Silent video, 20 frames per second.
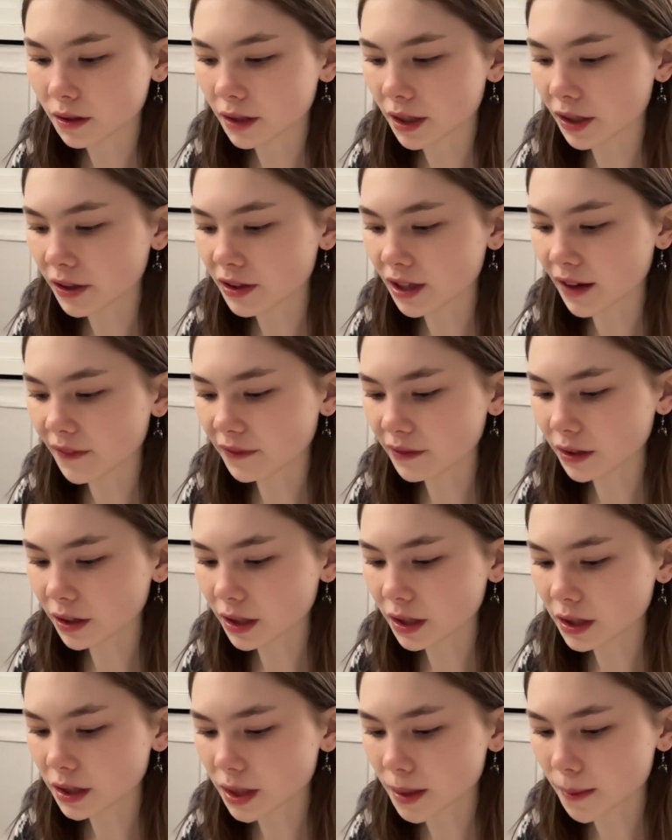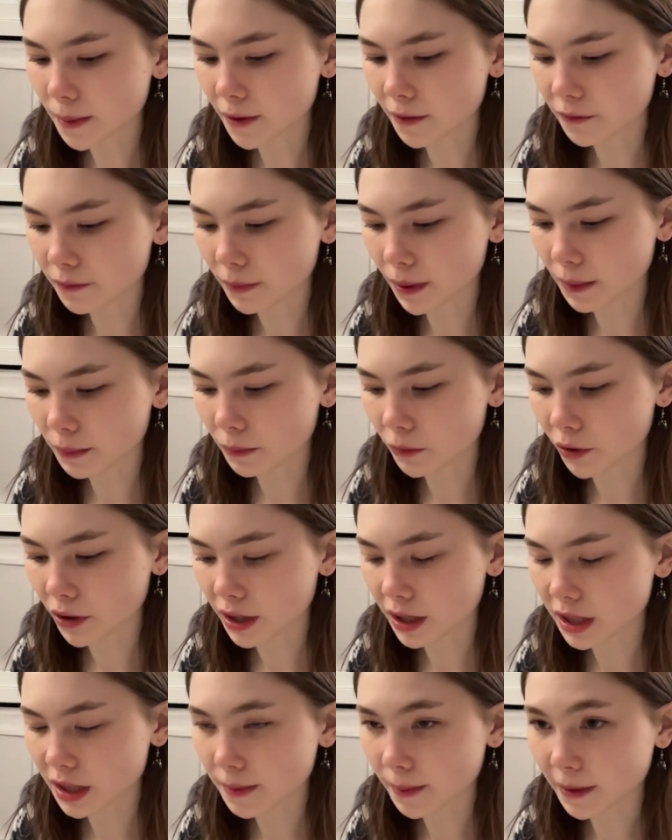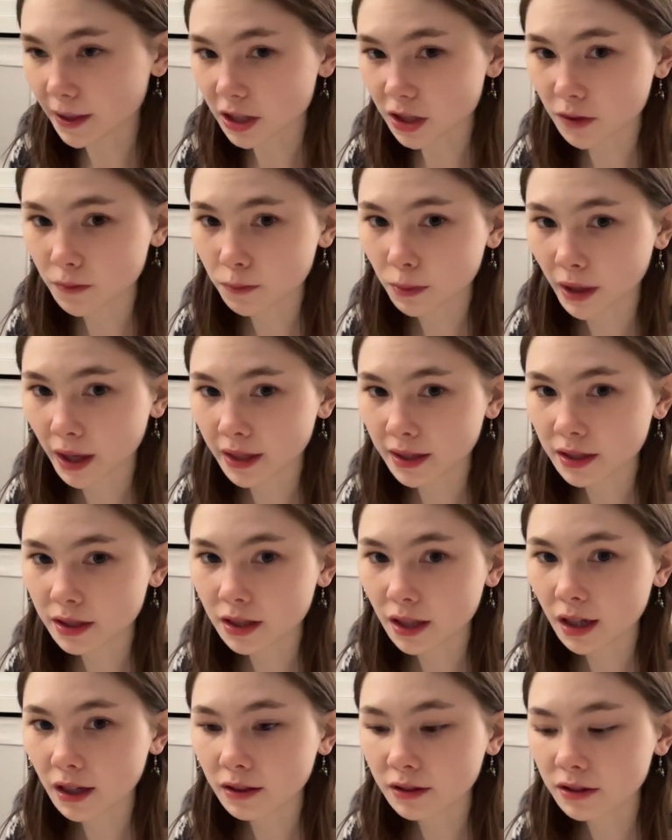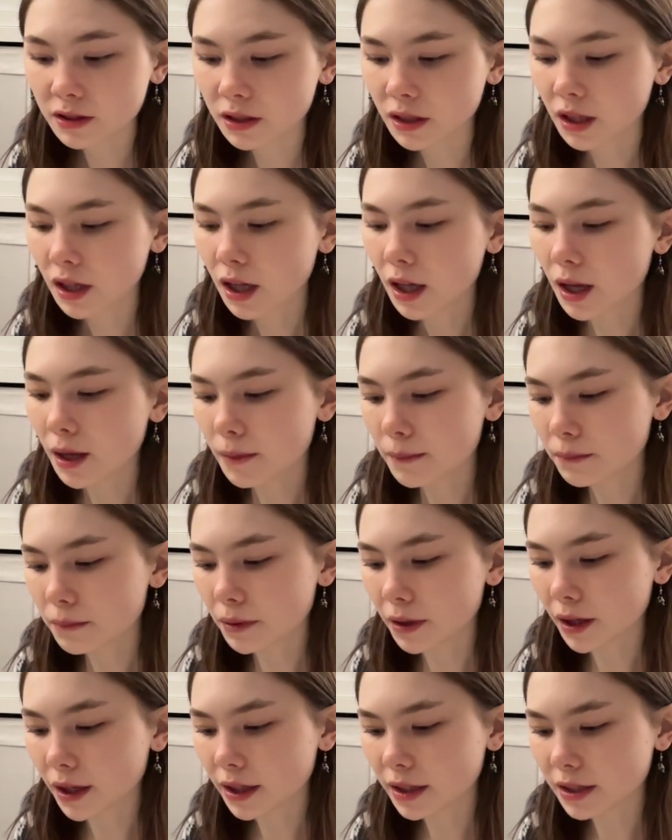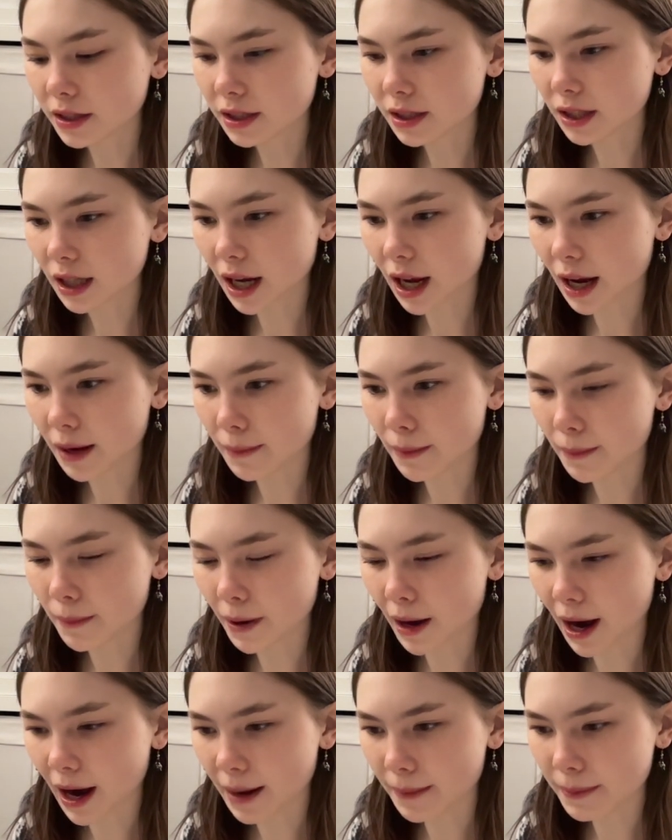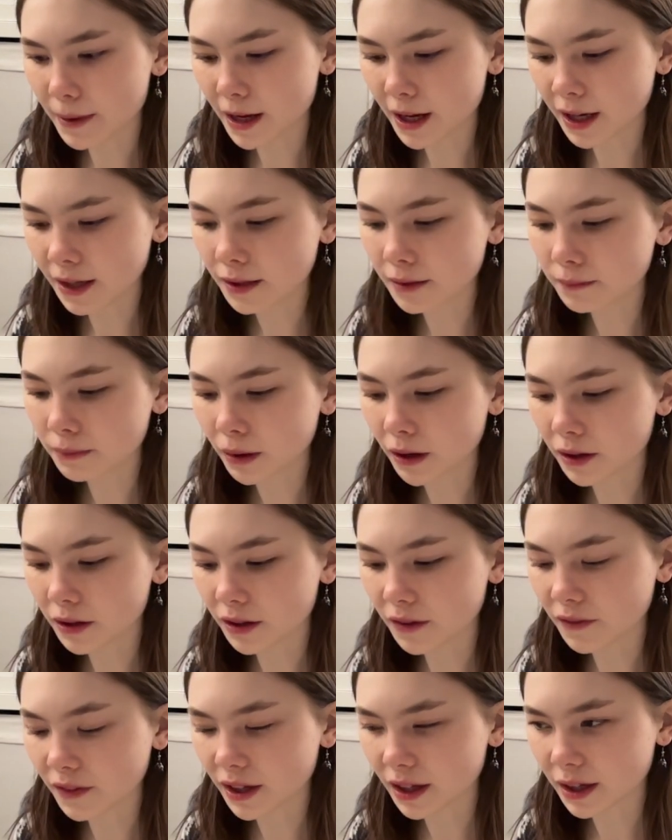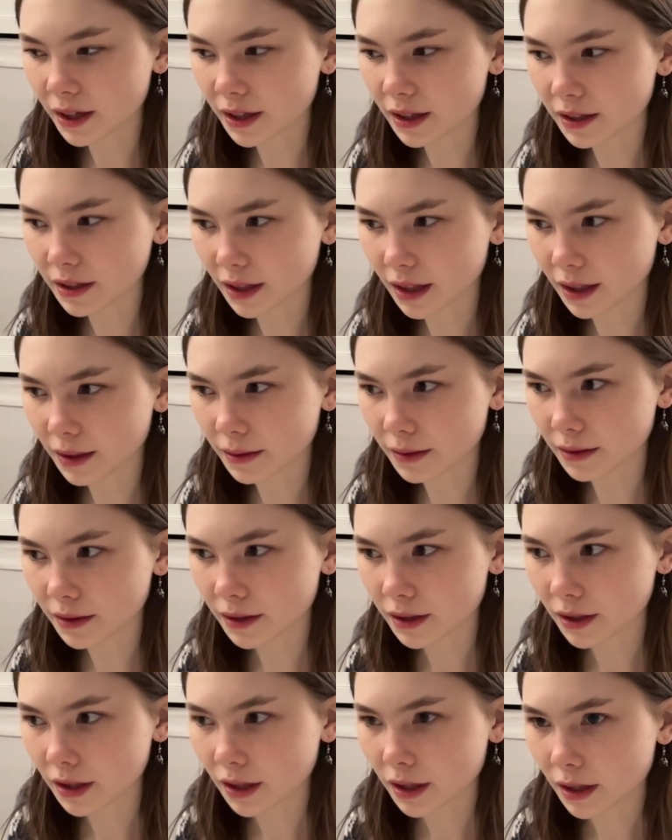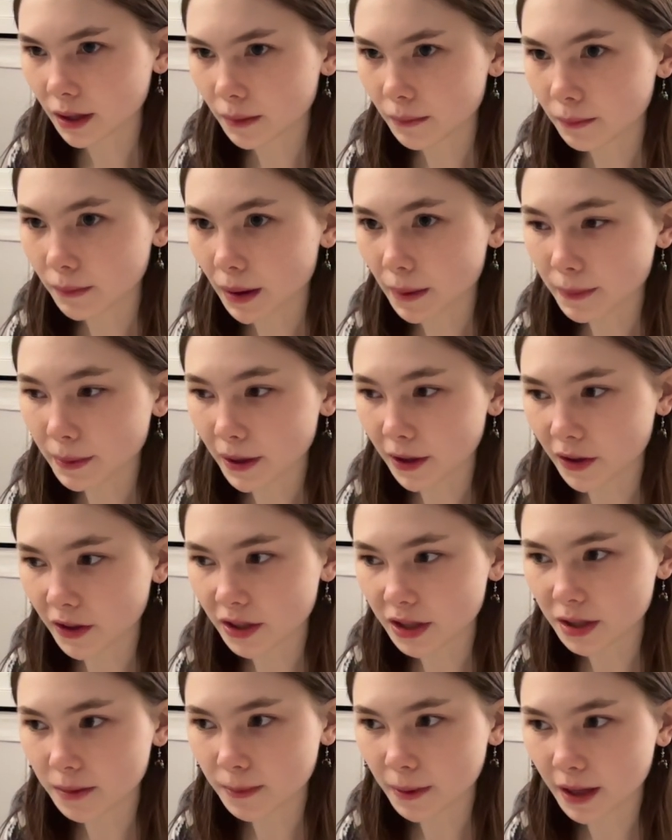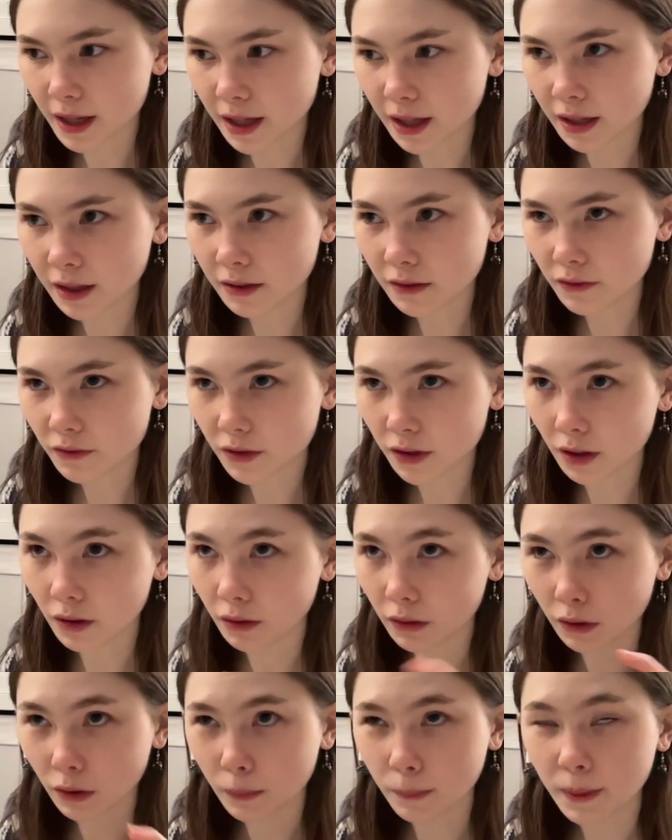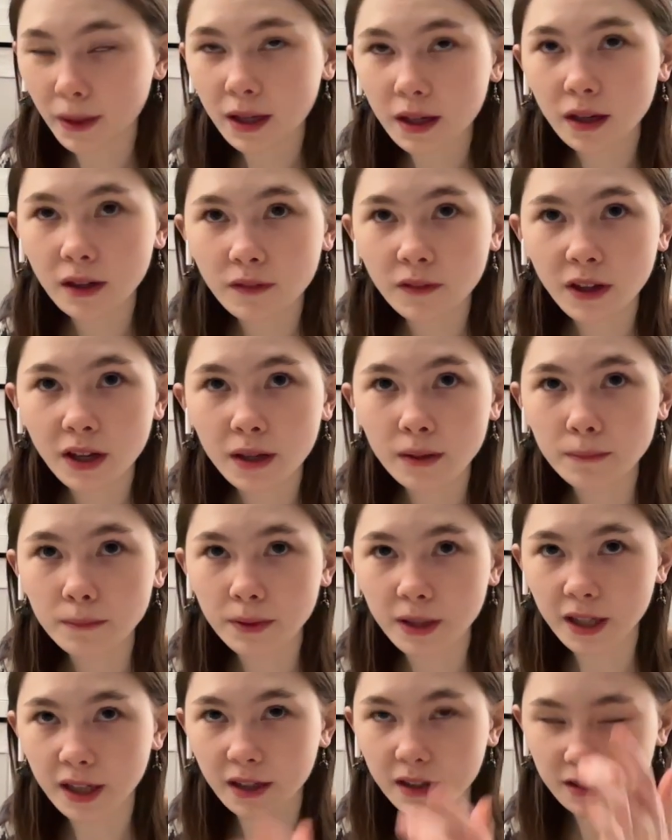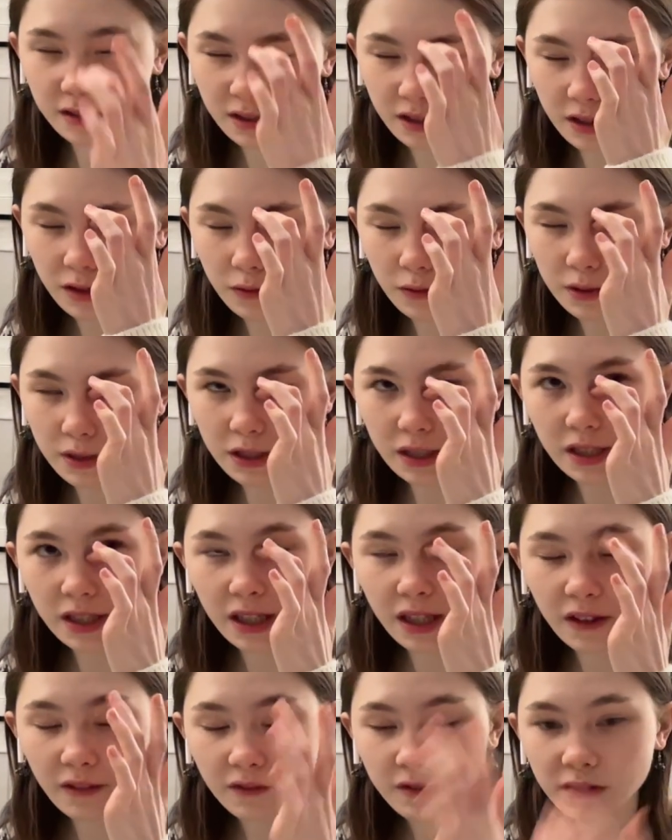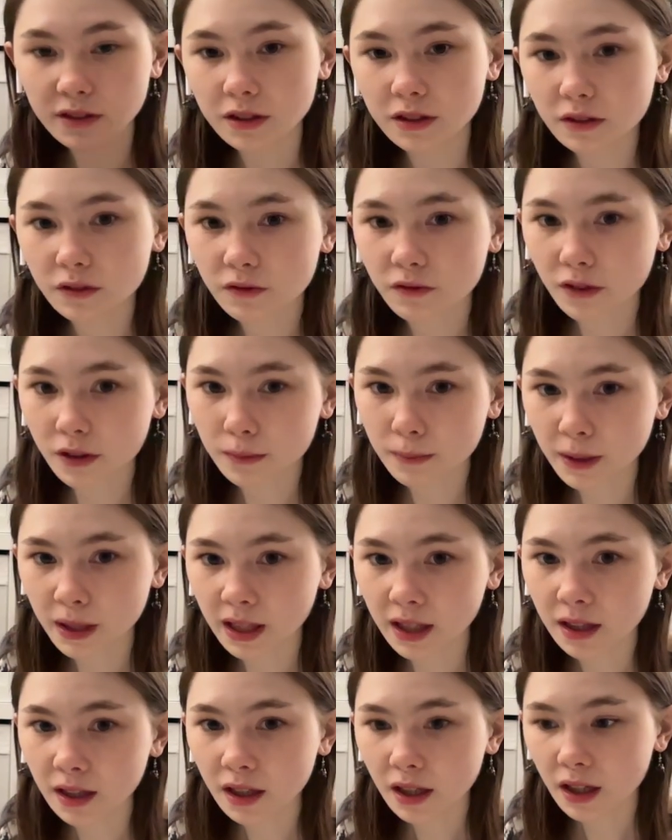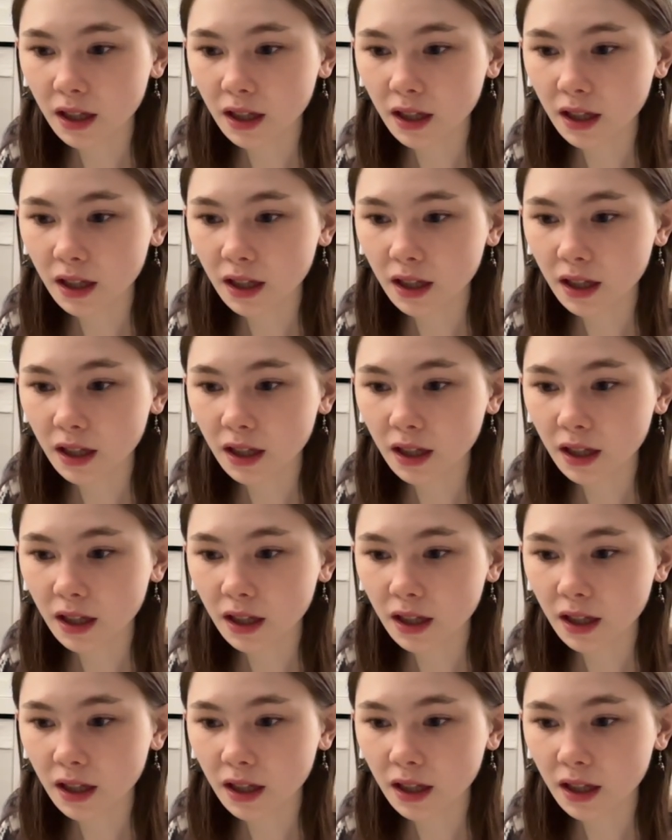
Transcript: they're definitely some of my more expensive Bratz dolls, but I remember I paid part of it, and then my parents paid for a little bit of it because it was a gift for me